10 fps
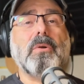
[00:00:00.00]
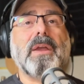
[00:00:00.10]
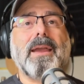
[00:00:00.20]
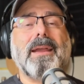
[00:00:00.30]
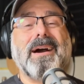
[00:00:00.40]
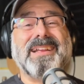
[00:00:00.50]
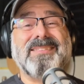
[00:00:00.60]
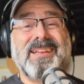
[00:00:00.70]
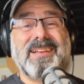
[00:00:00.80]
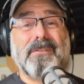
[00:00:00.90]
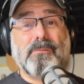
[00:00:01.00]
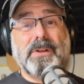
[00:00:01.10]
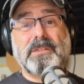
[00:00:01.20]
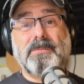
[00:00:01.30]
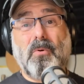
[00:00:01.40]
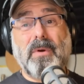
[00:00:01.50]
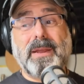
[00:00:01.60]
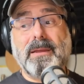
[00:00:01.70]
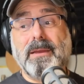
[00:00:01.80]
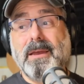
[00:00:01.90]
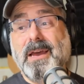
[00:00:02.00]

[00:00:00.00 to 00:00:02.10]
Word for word: okay, I think I've reached the point